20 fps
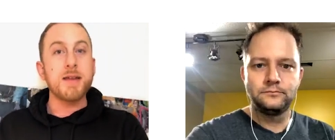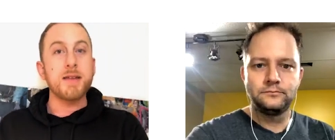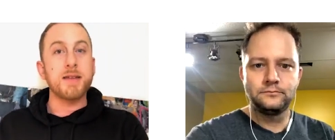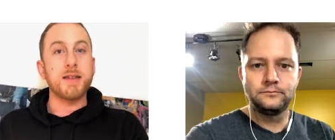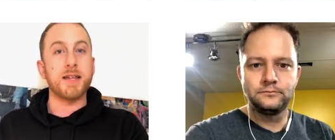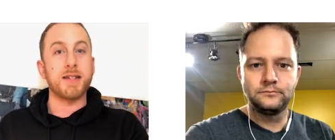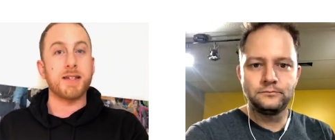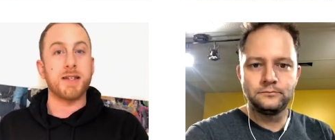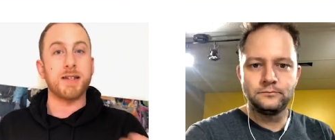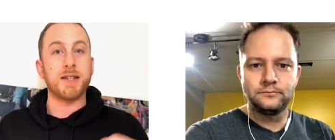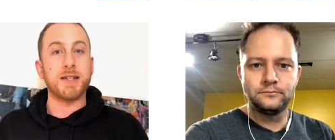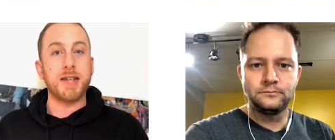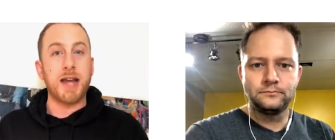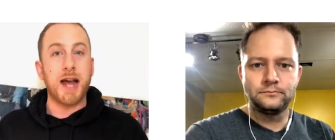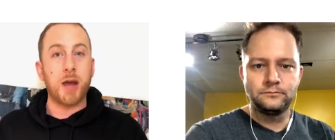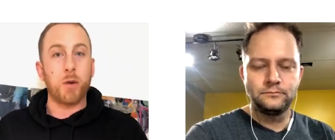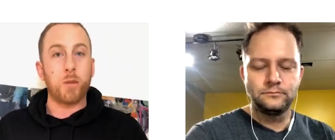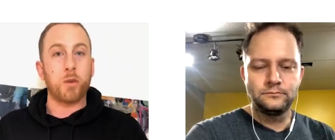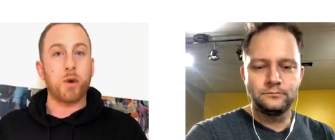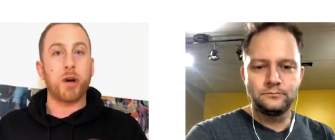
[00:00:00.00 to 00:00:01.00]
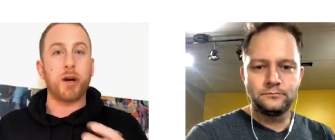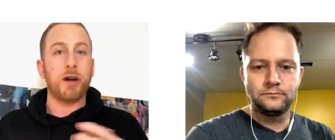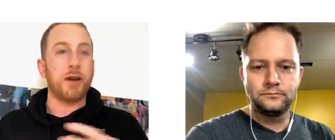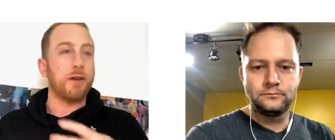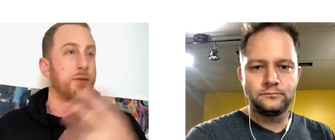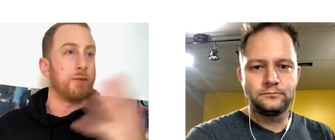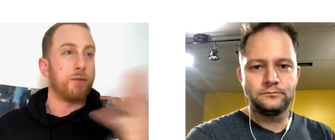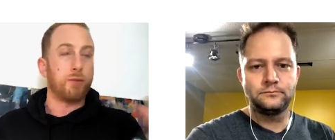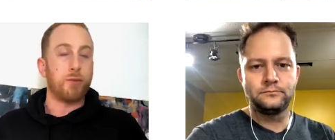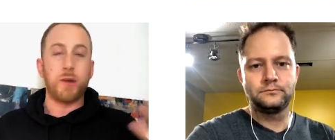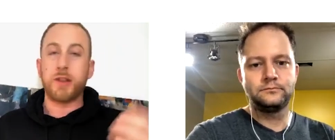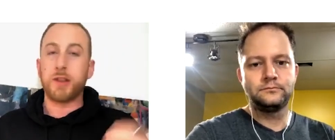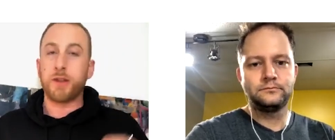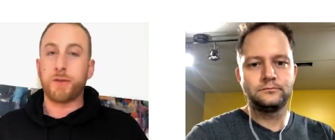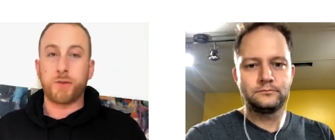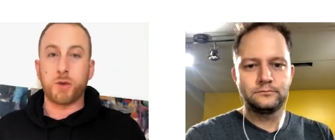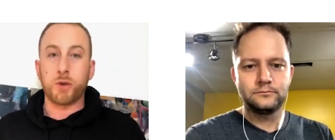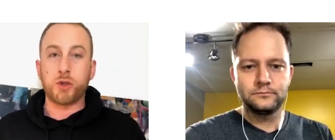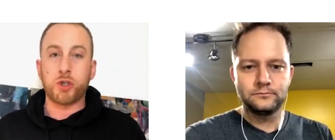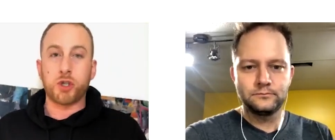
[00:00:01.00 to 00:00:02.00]
Speaker 1: This is a time where in the
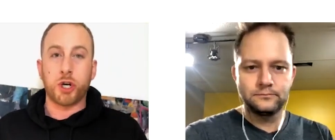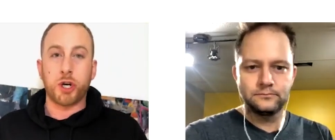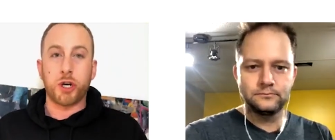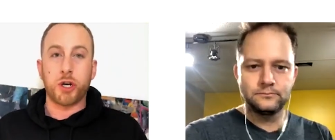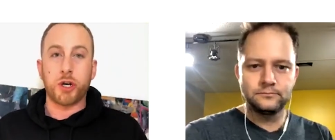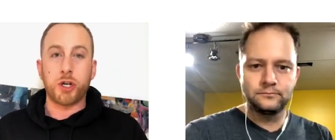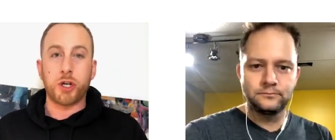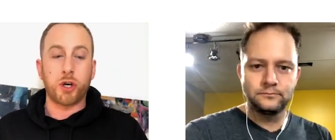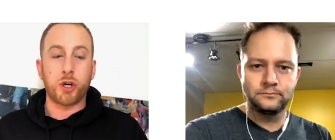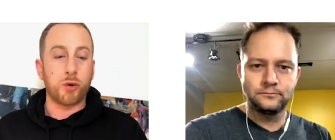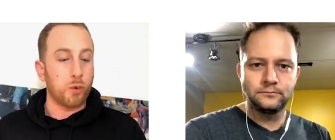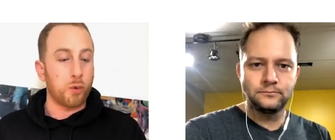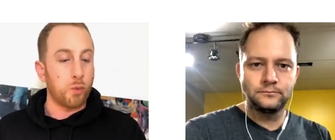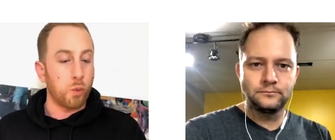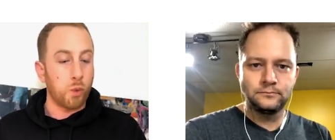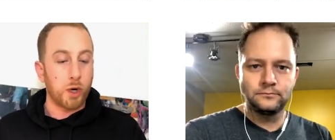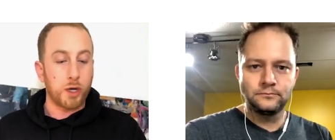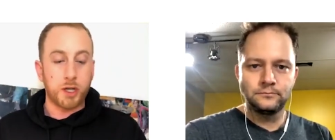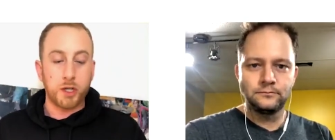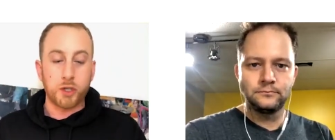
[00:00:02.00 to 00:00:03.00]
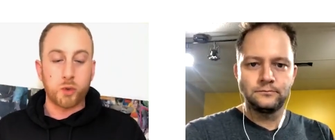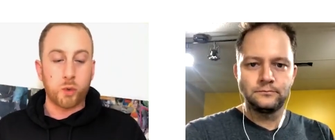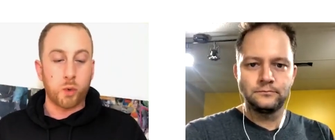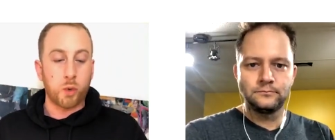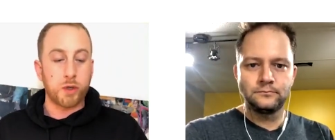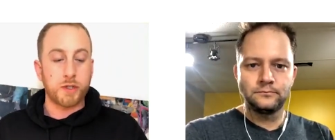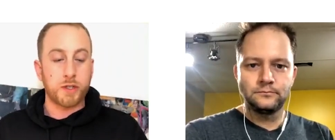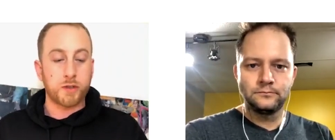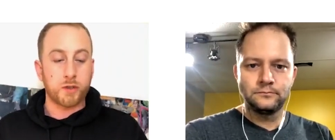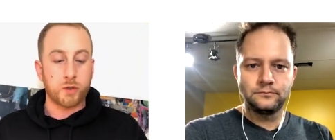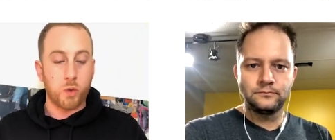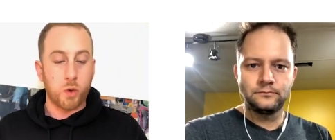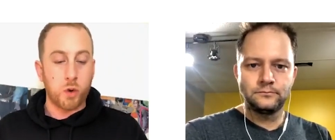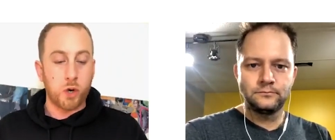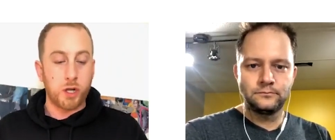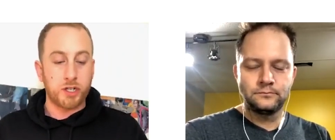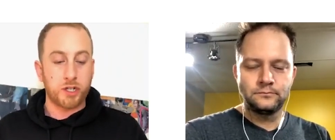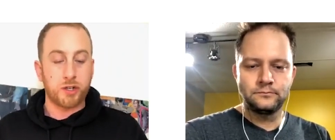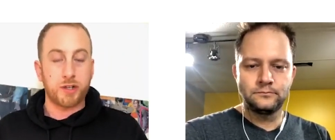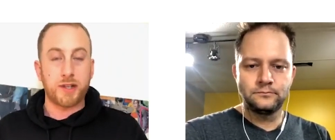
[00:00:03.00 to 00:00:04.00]
future you're working towards this
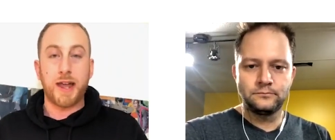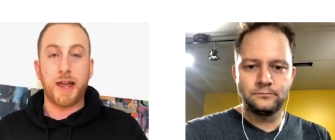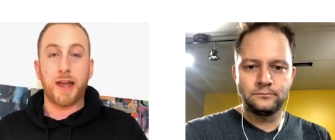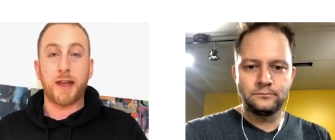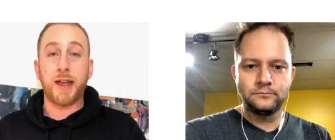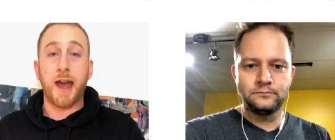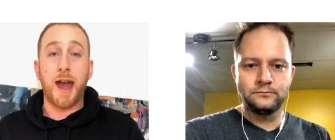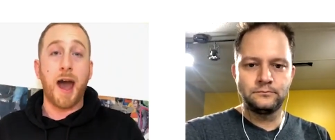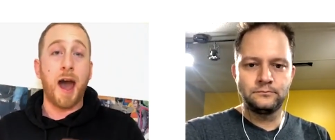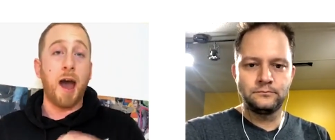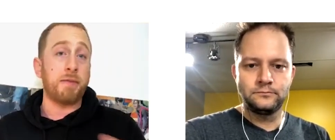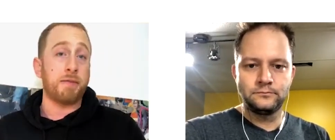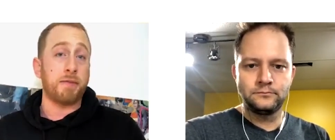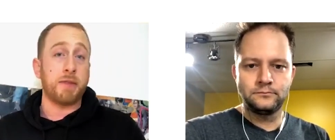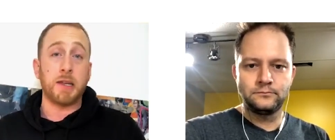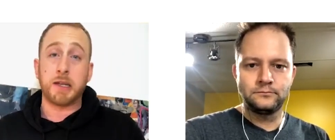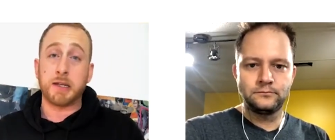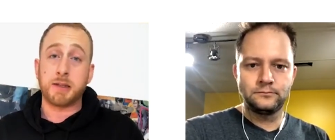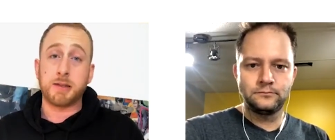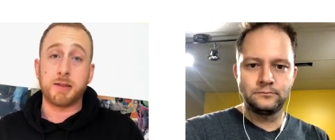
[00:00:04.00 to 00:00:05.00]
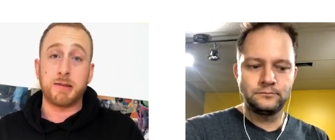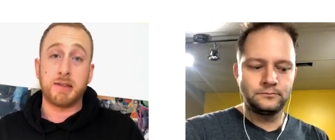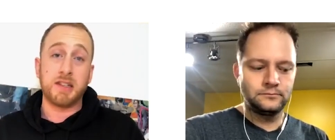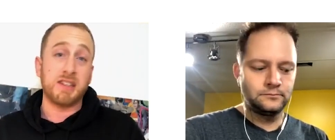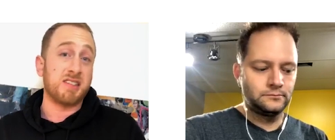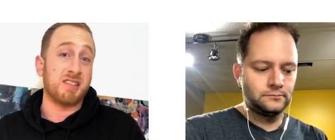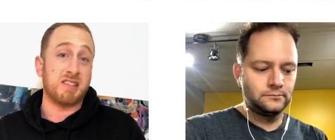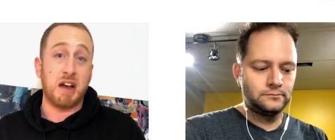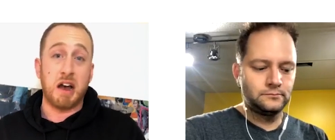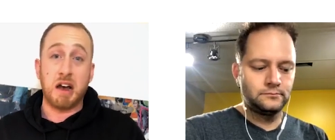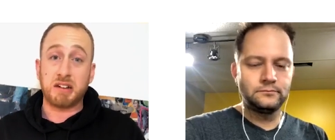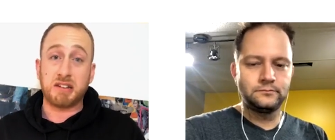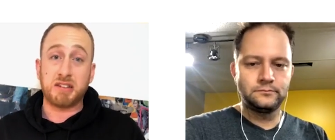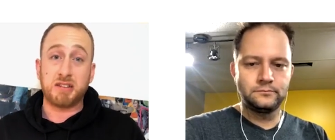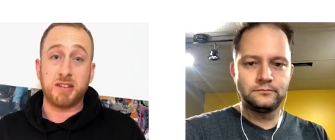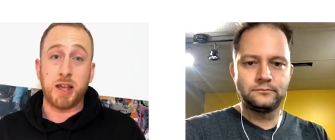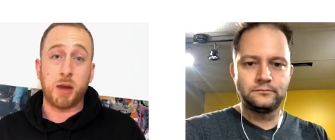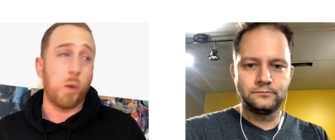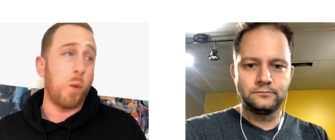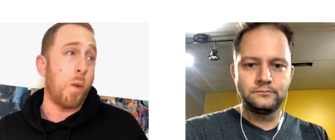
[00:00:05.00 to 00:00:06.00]
goal and you're like, F this, this
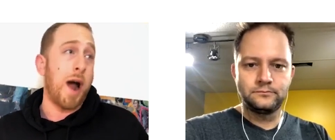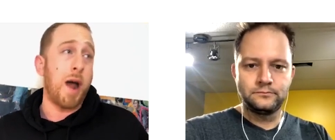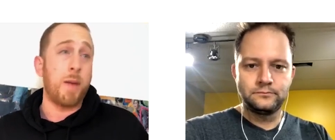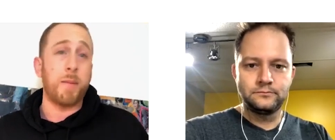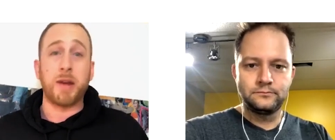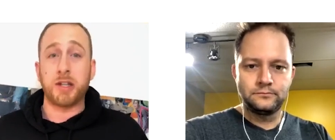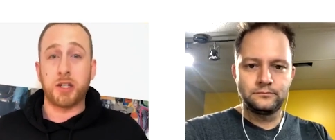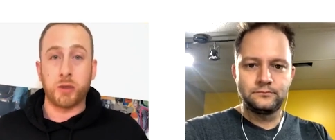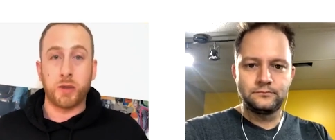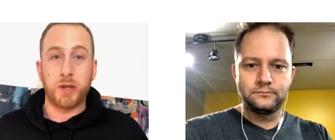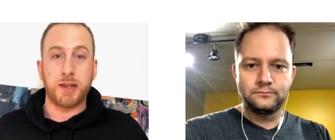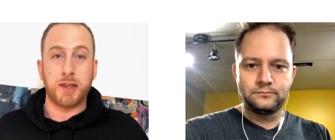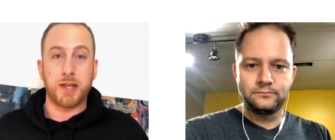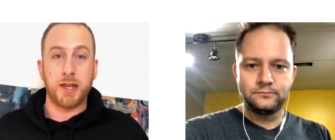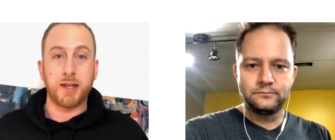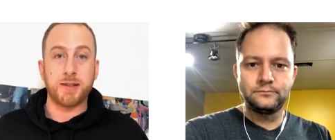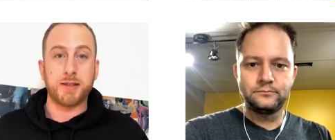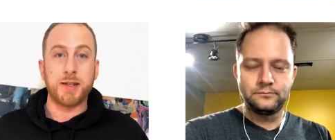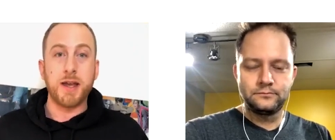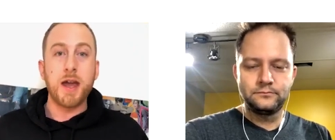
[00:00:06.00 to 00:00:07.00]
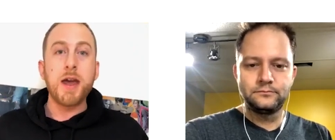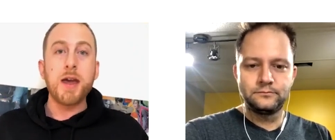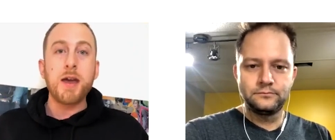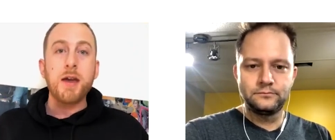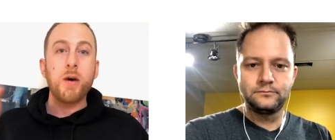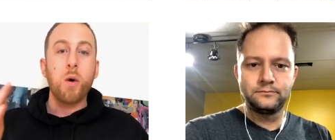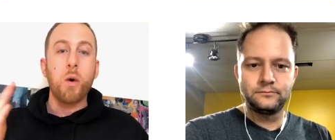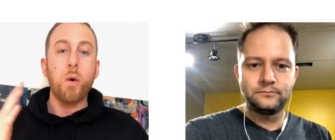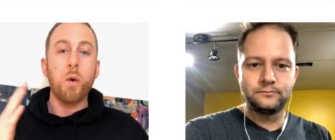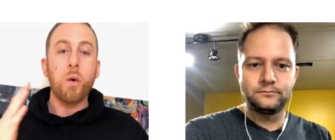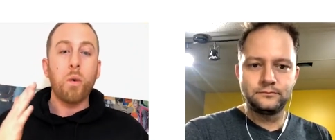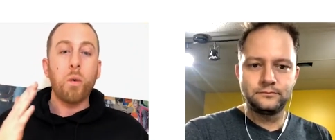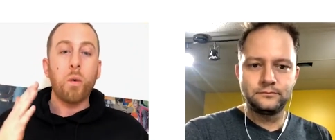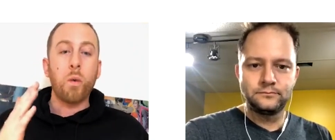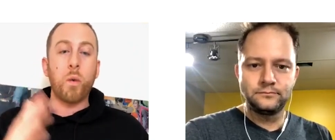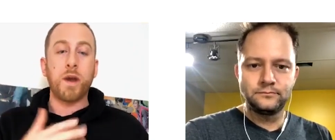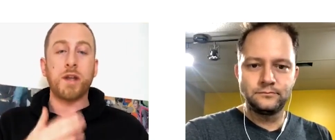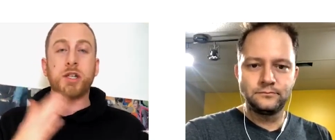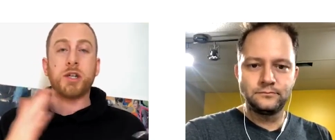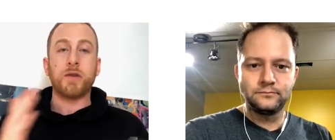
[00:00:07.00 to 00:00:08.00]
sucks. Like, why am I doing this?
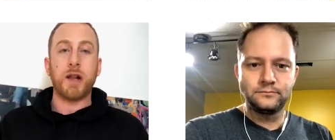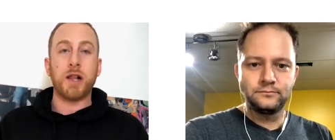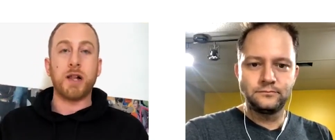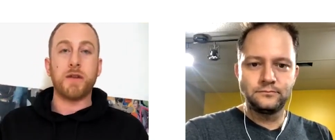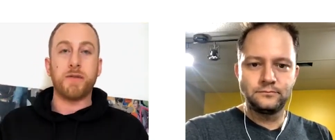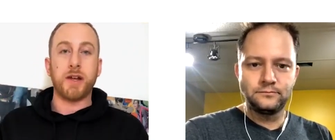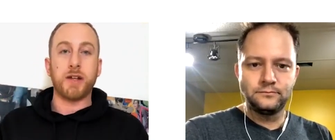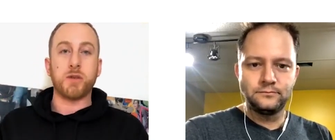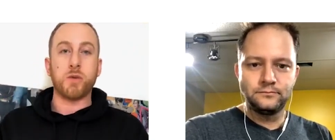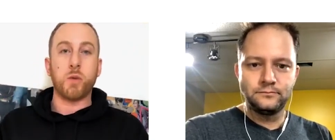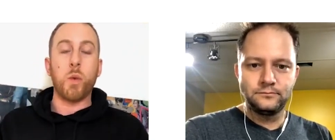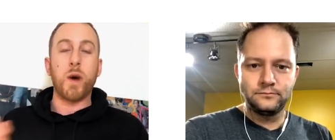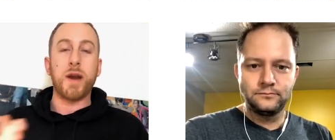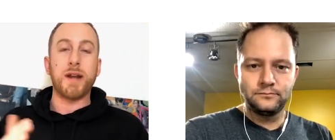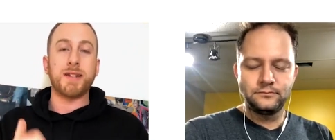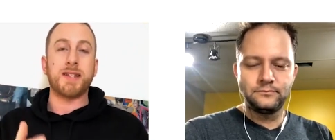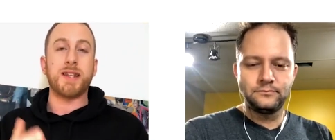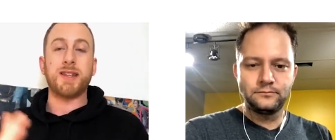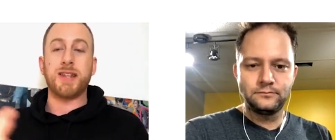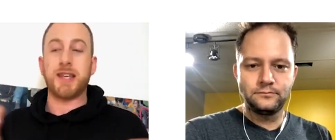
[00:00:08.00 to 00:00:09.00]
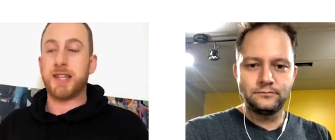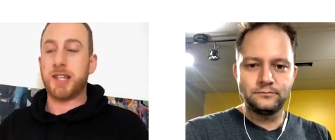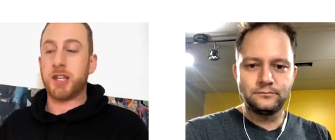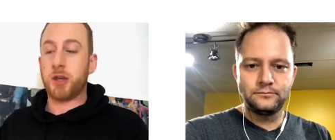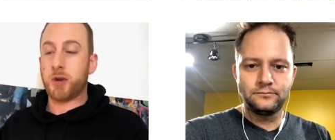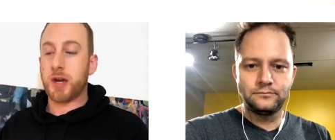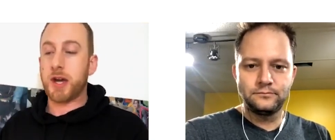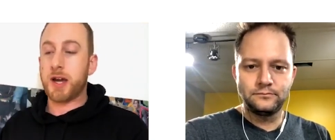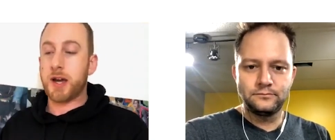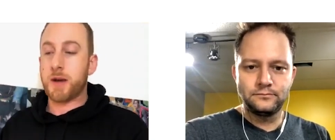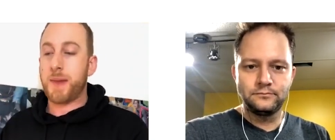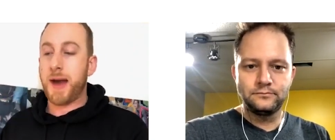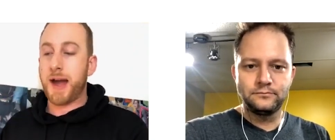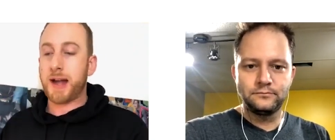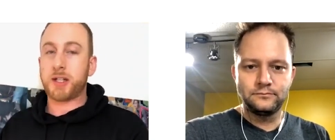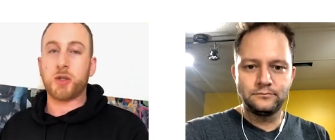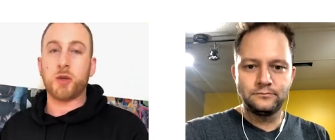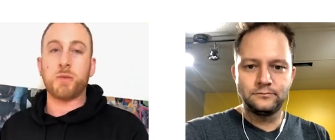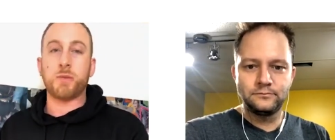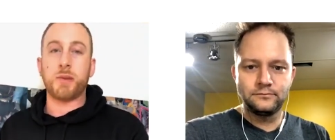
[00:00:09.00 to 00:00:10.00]
What is relevant? What is the thing that you can come
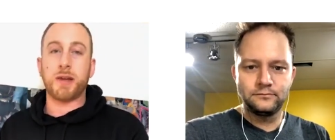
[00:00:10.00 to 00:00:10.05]
back to and be